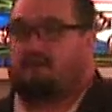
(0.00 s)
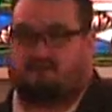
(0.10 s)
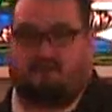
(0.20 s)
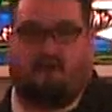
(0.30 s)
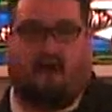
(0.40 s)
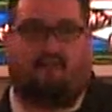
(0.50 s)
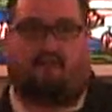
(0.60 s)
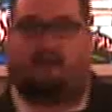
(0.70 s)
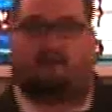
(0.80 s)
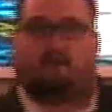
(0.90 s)
There's a
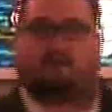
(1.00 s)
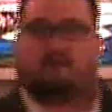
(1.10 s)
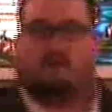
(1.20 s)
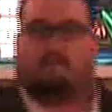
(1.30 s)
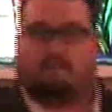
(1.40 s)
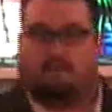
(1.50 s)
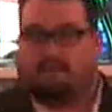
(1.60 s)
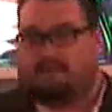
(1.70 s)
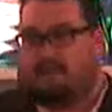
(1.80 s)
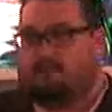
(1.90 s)
lot there, but
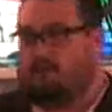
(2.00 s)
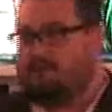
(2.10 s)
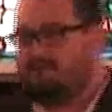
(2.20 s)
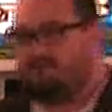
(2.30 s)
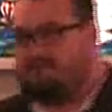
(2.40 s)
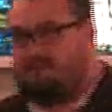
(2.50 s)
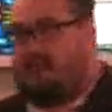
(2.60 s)
let me tell you what this is